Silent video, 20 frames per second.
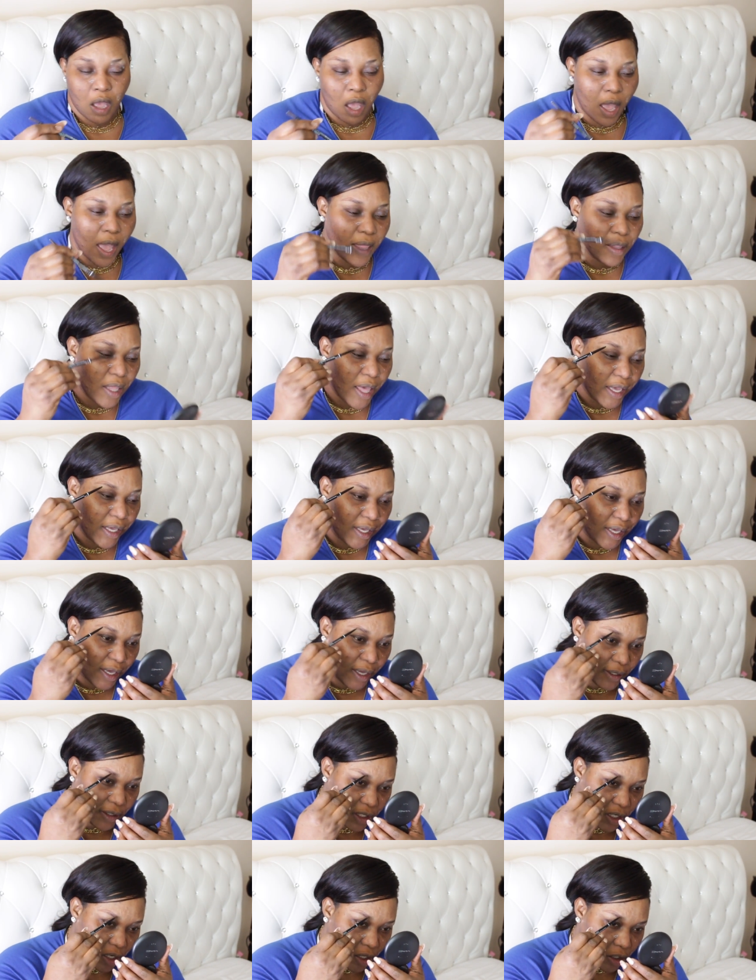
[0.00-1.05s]
I like
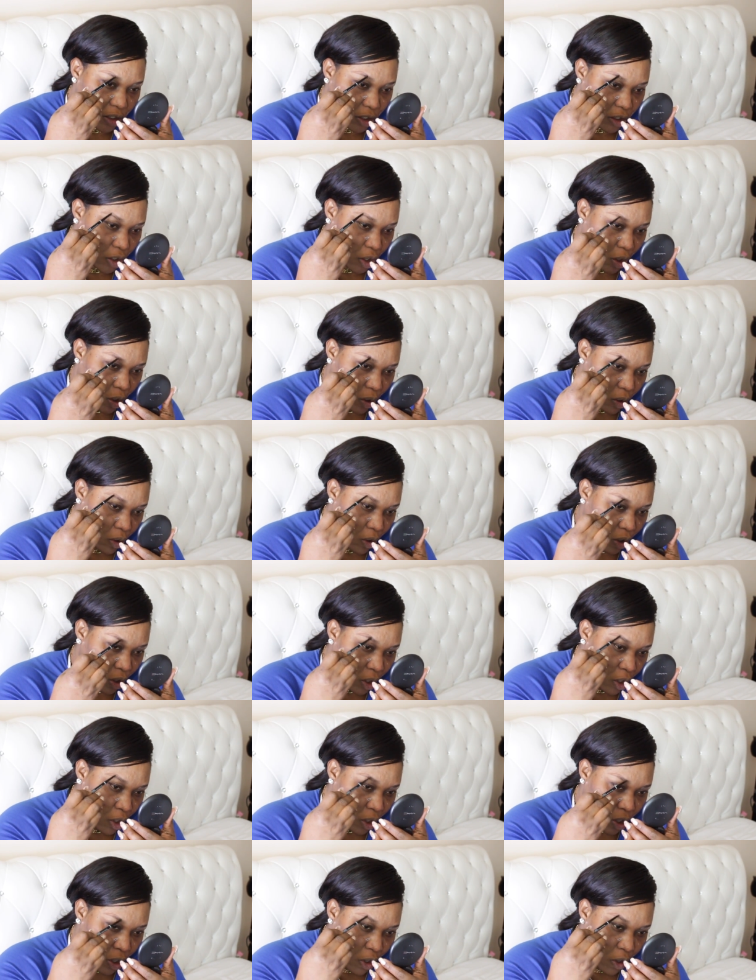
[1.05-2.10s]
it. So,
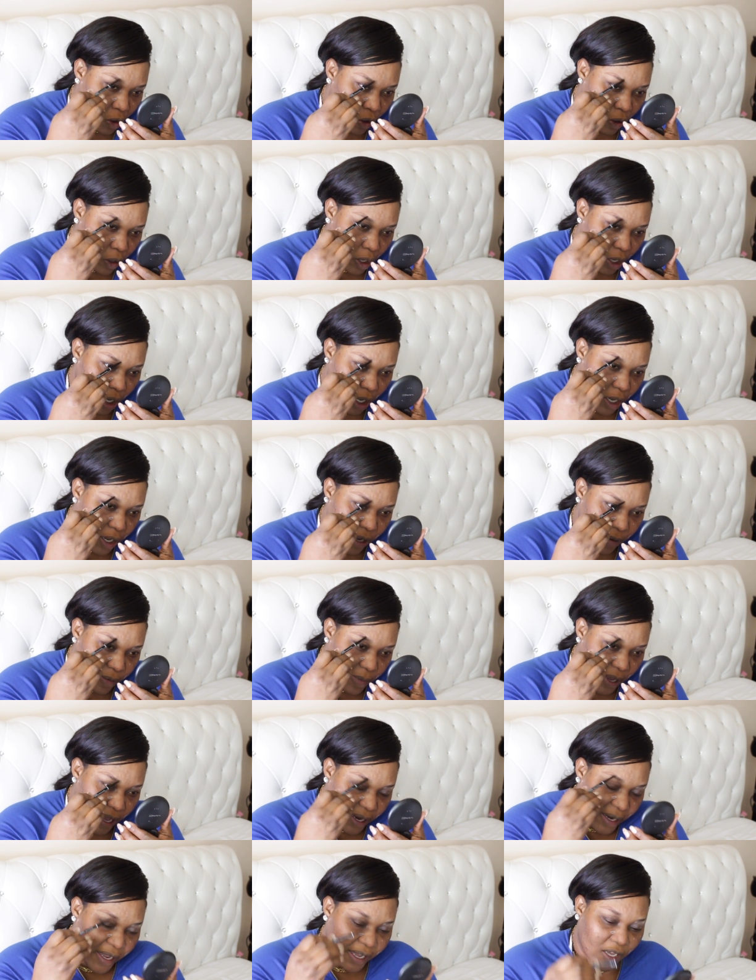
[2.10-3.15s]

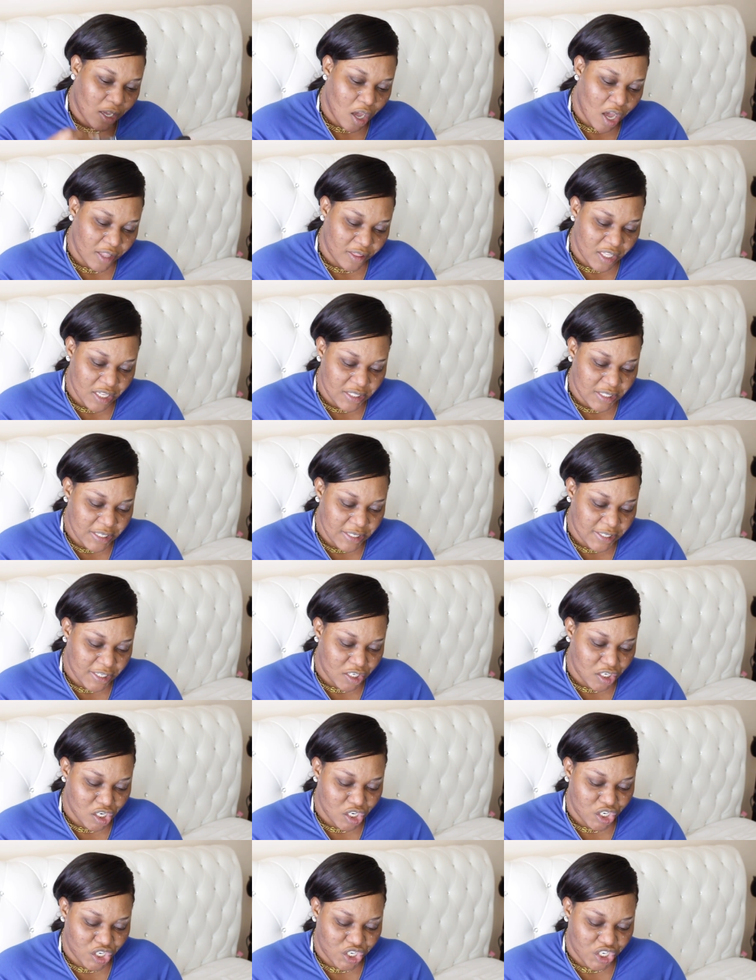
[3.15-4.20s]
and I got, this is
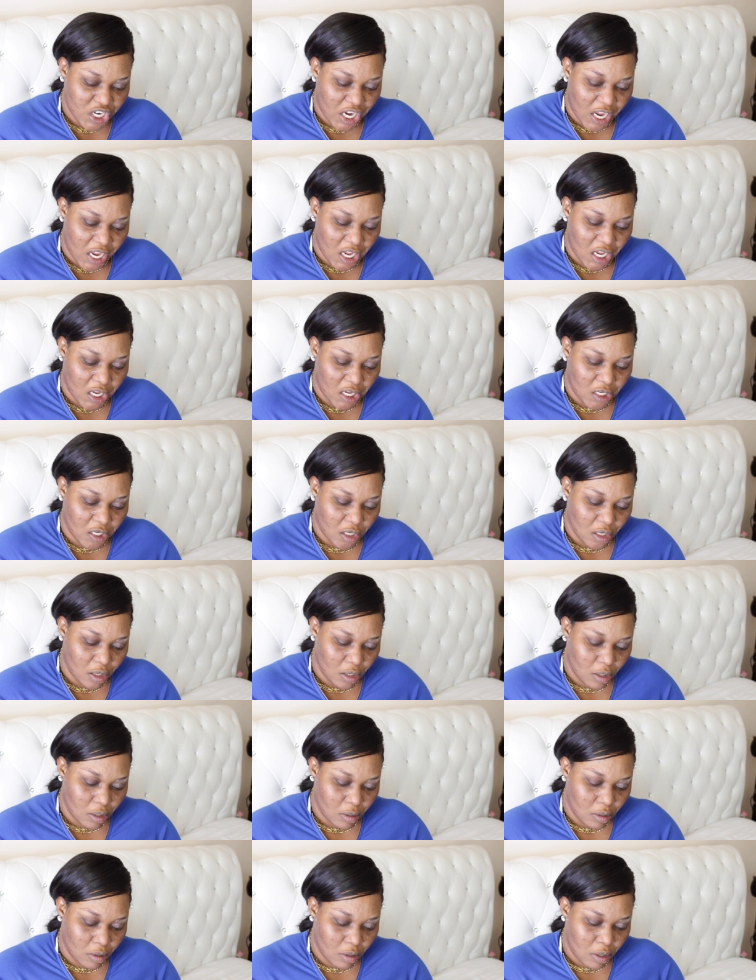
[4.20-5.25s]
in the shade,
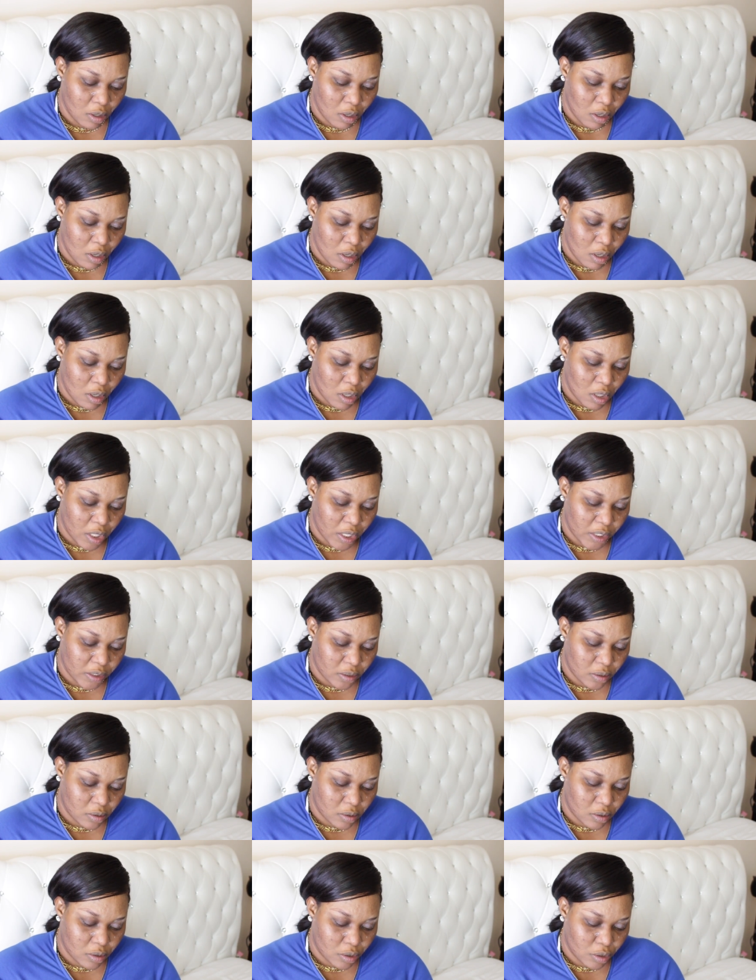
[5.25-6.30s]

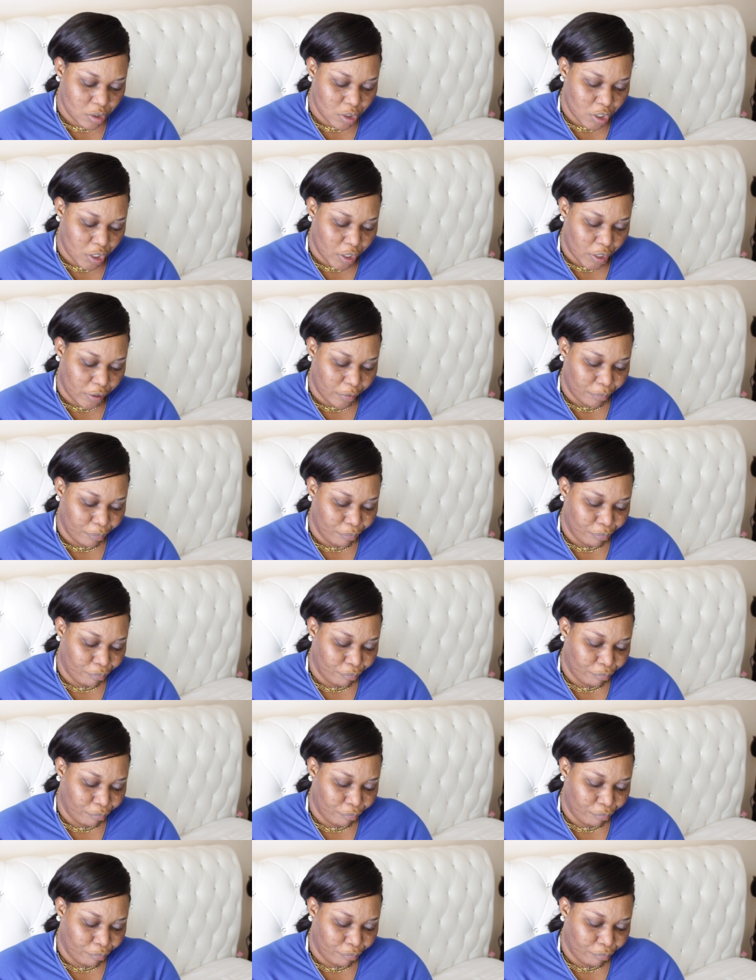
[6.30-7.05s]
let's see,